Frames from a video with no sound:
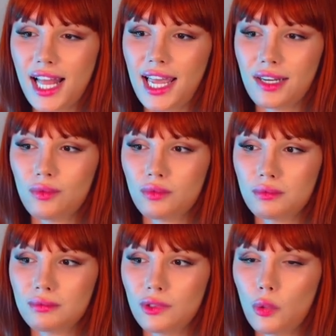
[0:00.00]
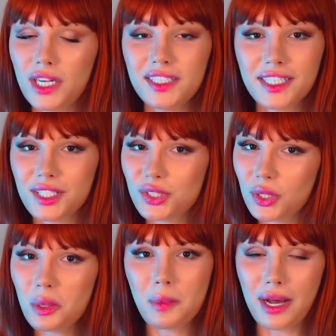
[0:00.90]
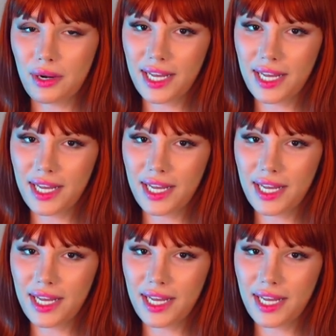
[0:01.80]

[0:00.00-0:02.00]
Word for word: and what it can show about